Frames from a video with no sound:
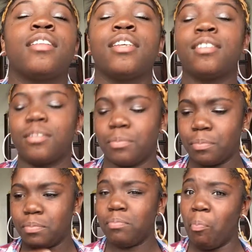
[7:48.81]
this
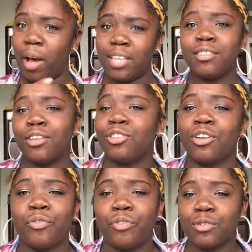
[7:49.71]
I told y'all
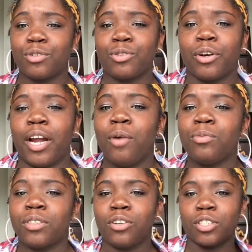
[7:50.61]
the full story. I
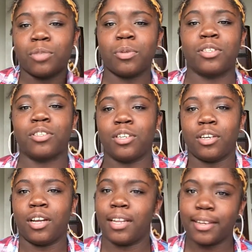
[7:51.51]
was only supposed to tell
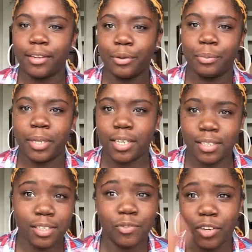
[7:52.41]
y'all like a little bit
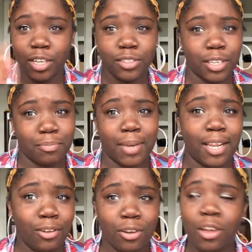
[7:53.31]
because this video is getting
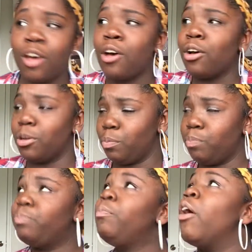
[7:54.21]
mad long.
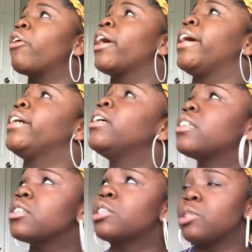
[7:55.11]
Okay,
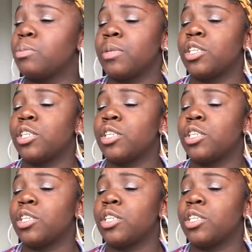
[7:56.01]
excuse me.